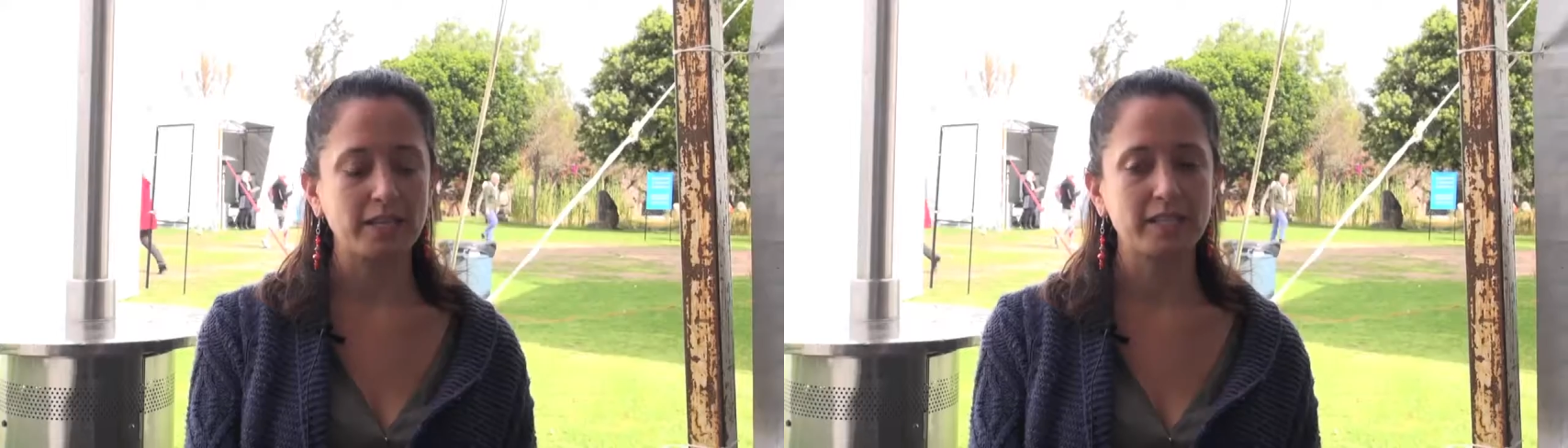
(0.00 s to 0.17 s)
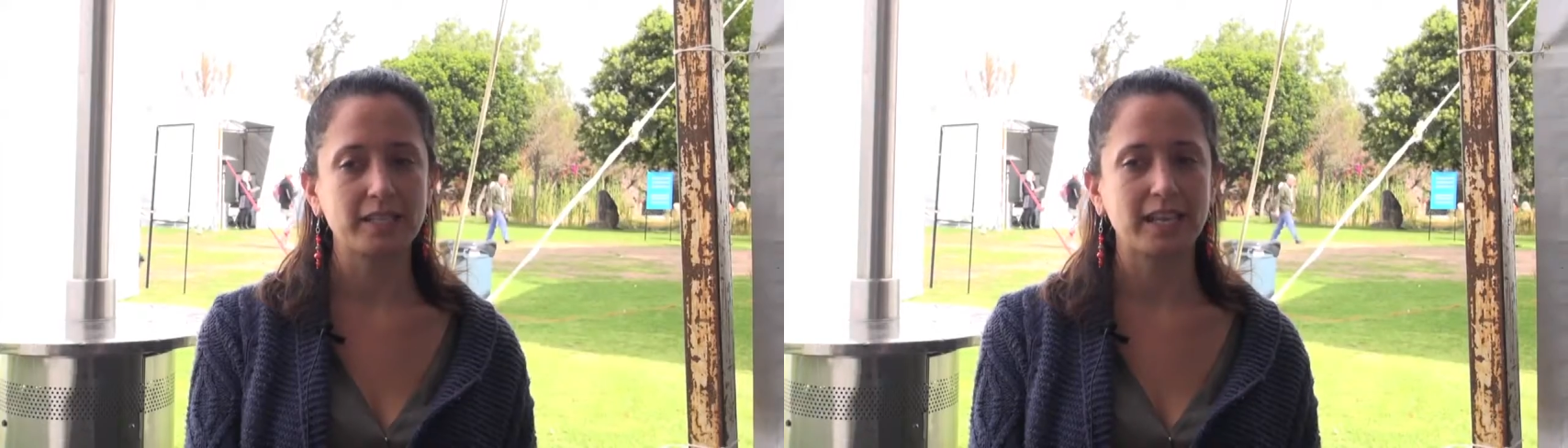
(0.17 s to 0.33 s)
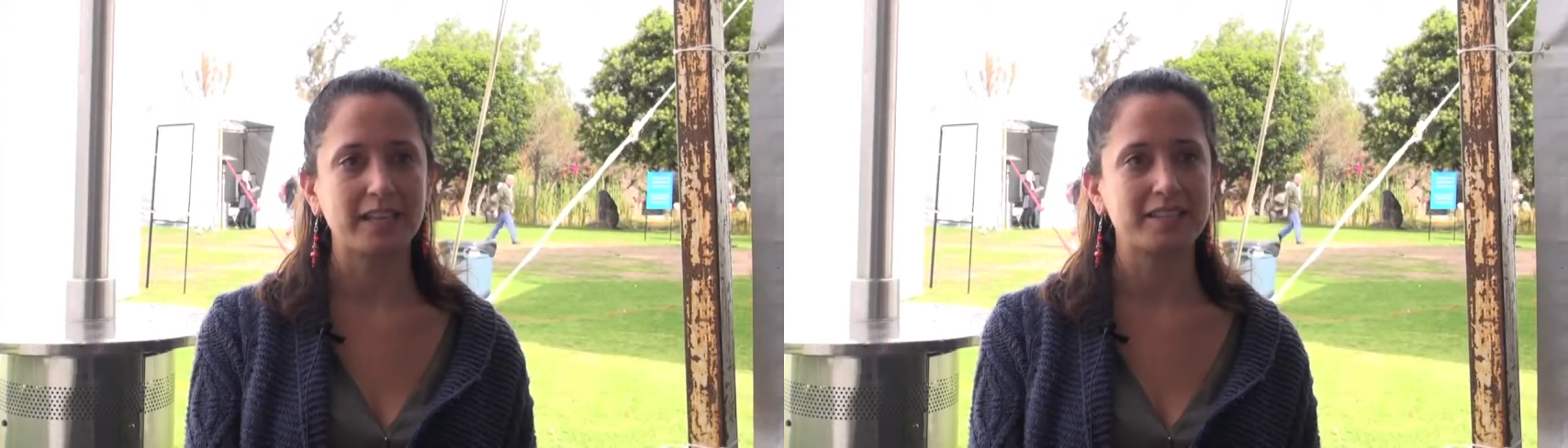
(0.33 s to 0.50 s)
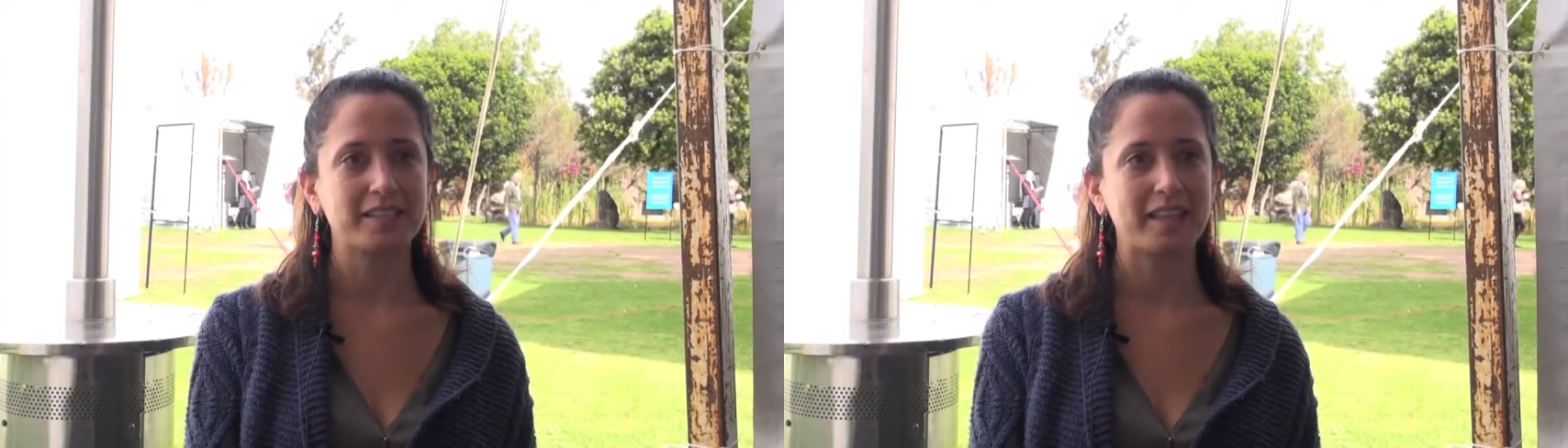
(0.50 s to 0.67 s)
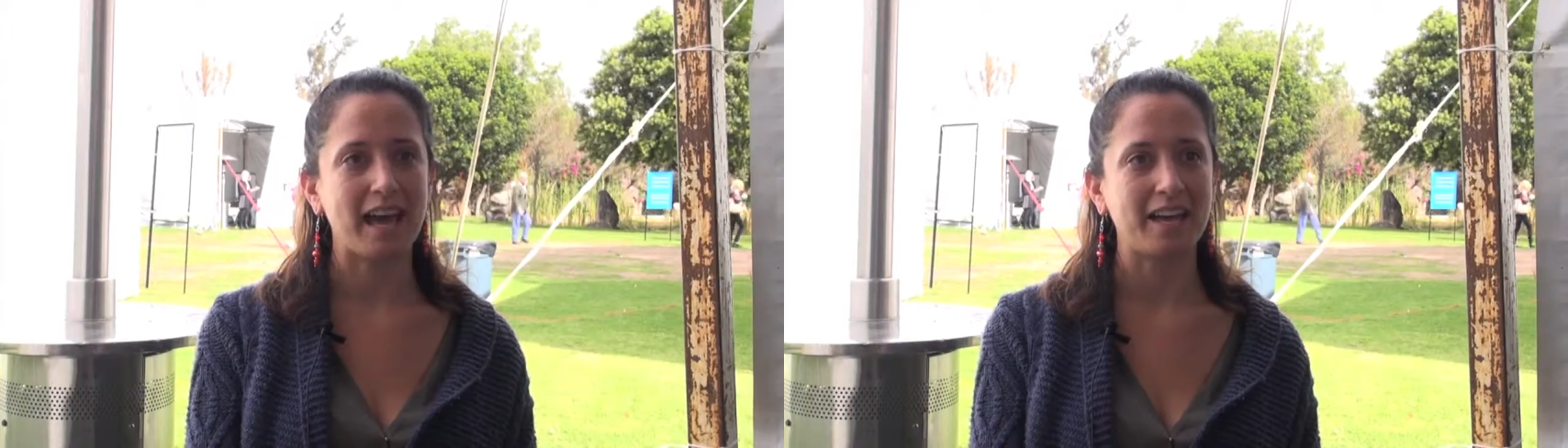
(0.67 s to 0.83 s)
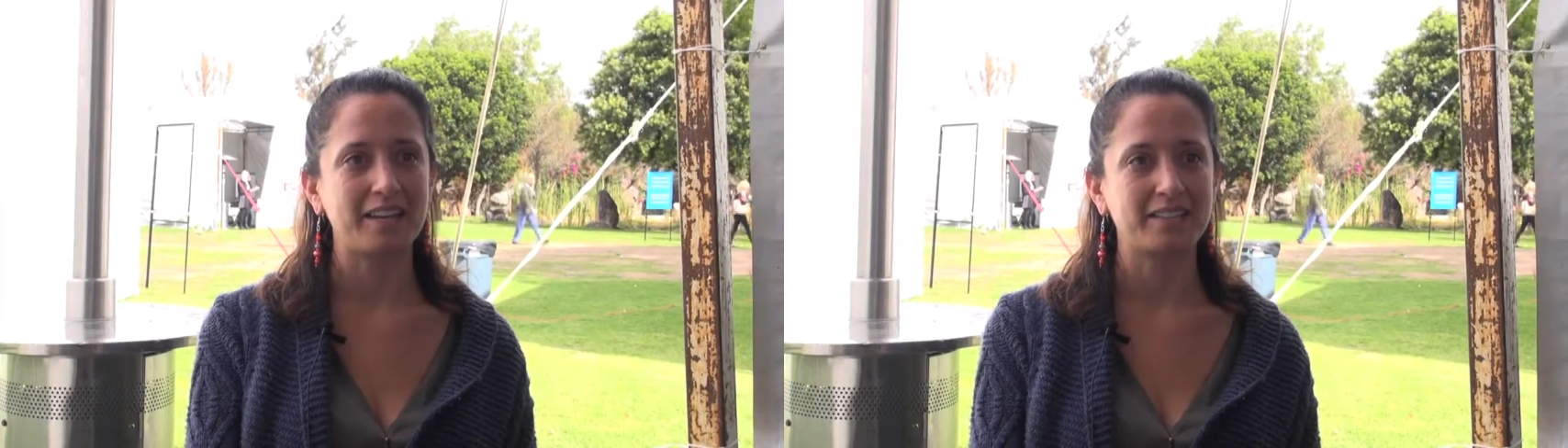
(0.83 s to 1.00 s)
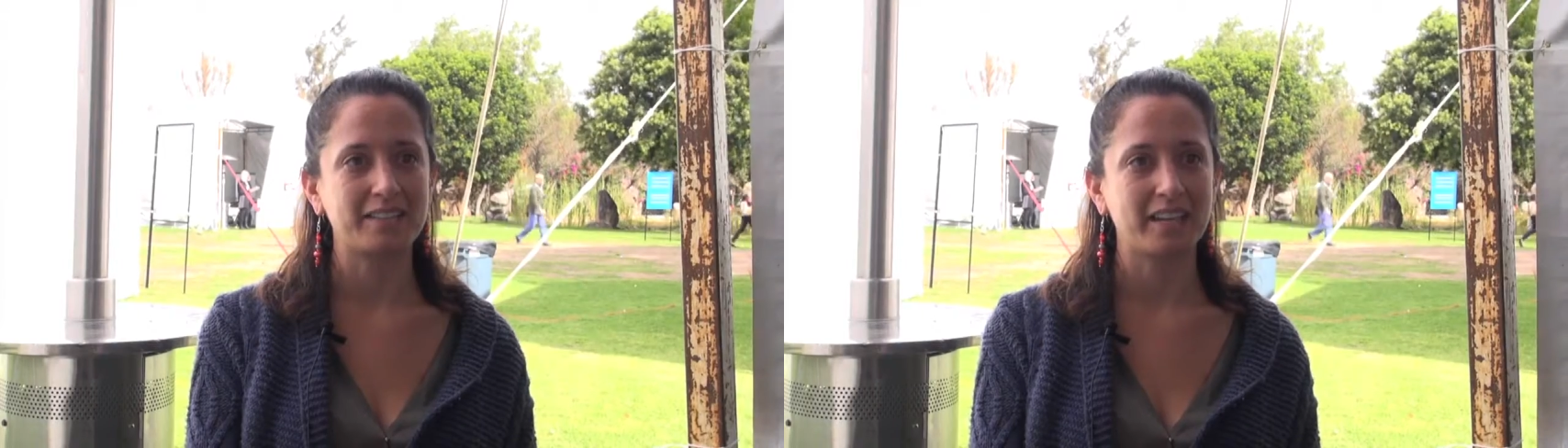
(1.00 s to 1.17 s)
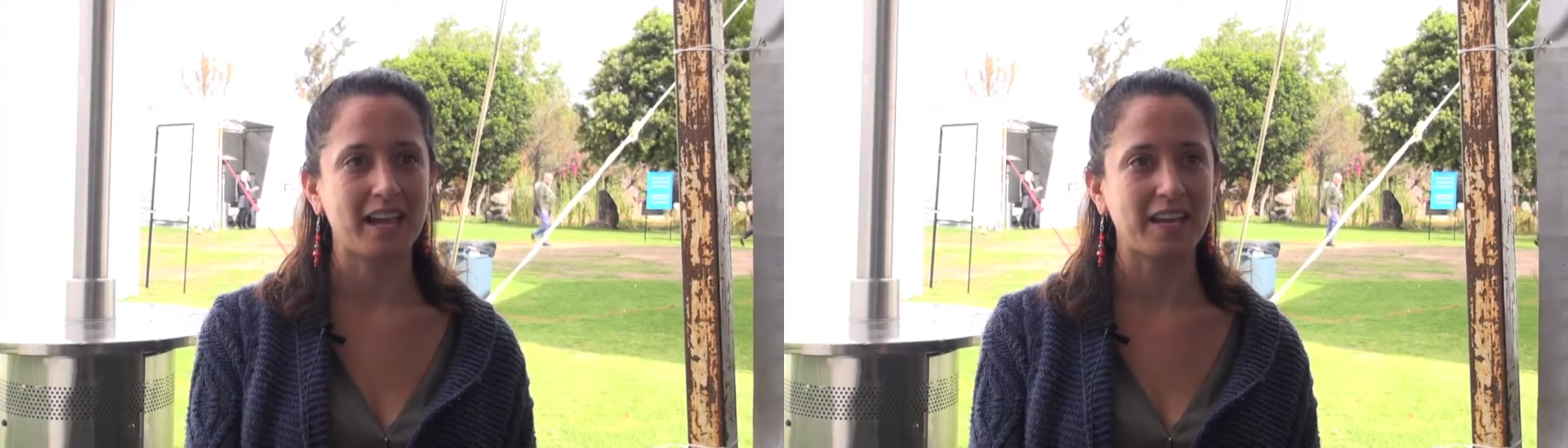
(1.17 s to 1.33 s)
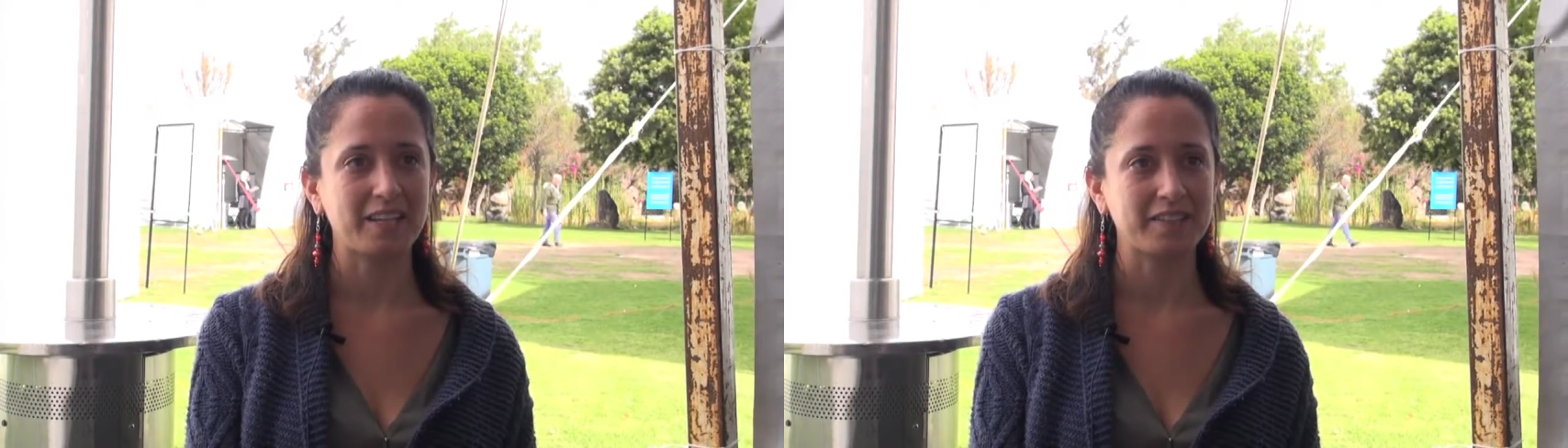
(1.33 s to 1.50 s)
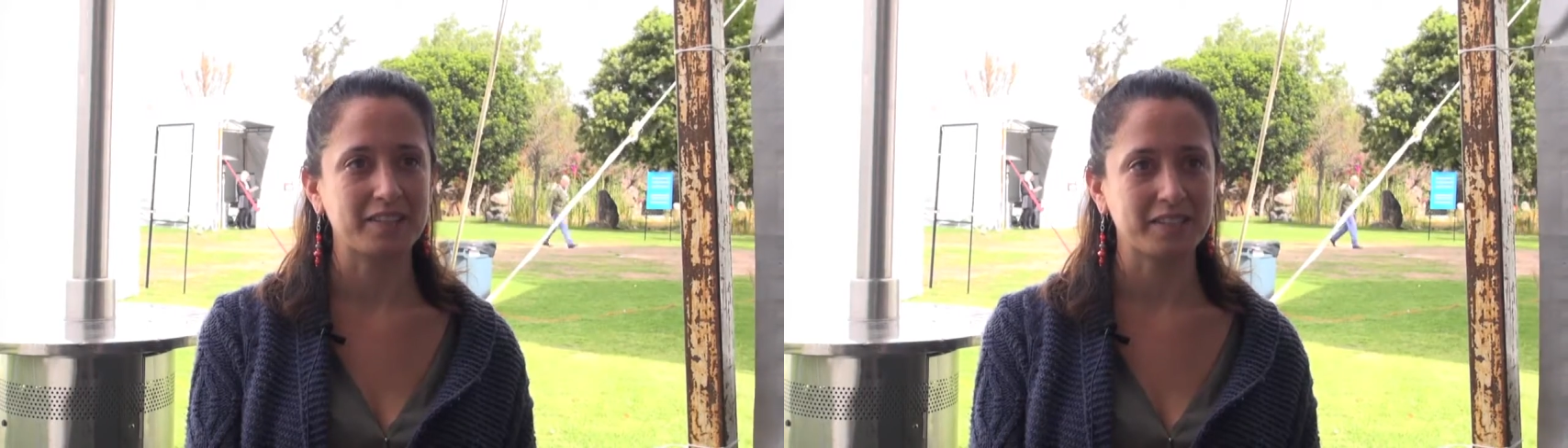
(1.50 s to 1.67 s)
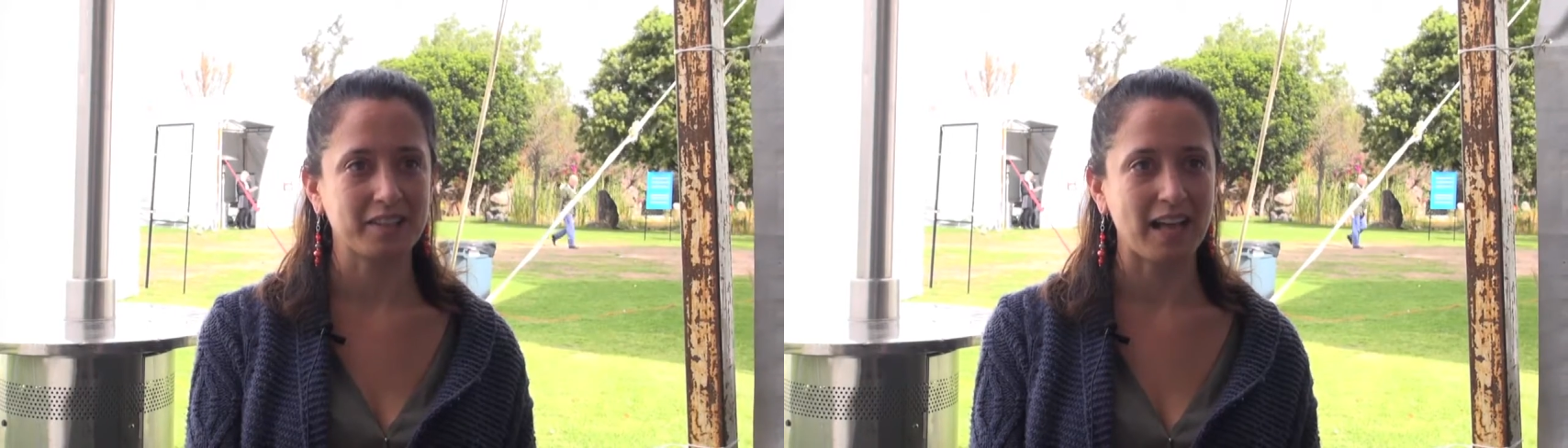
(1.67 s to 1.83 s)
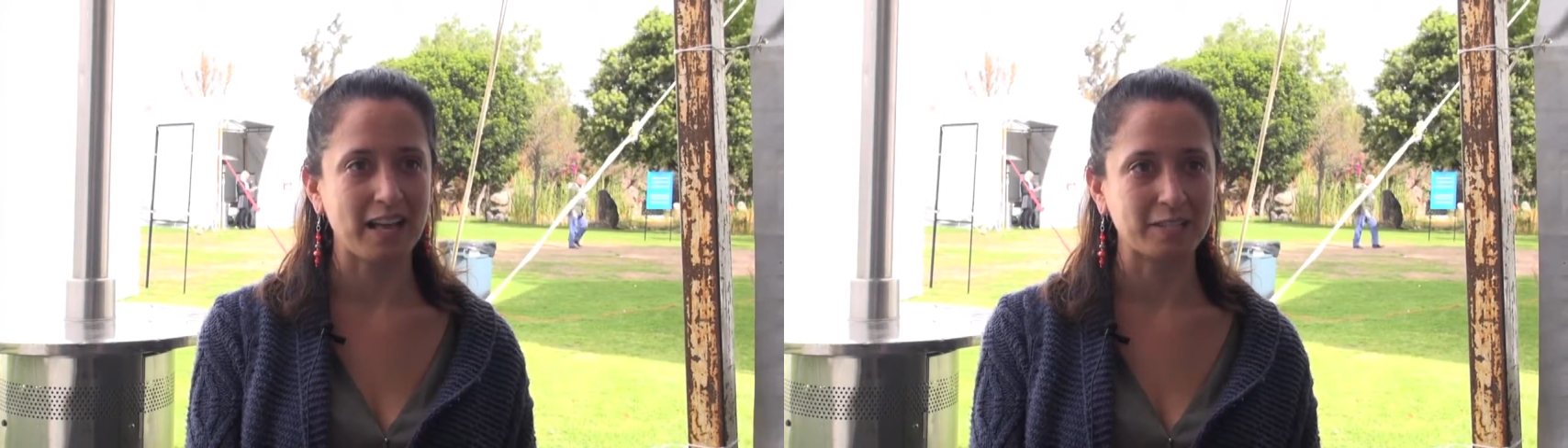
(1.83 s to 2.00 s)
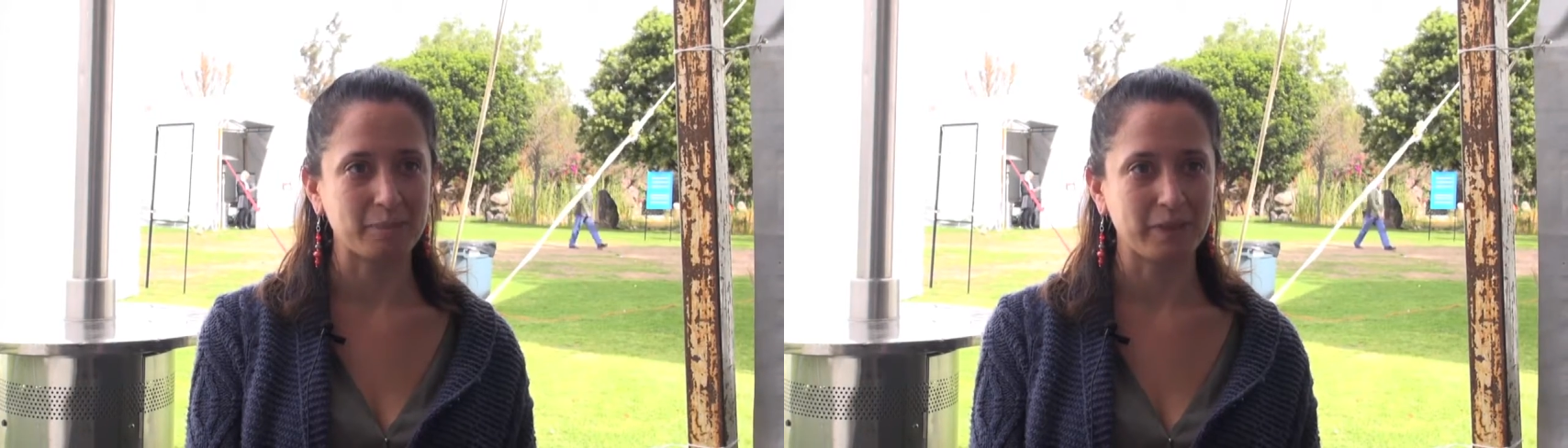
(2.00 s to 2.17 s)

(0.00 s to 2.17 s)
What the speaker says: didn't get into that today in this class,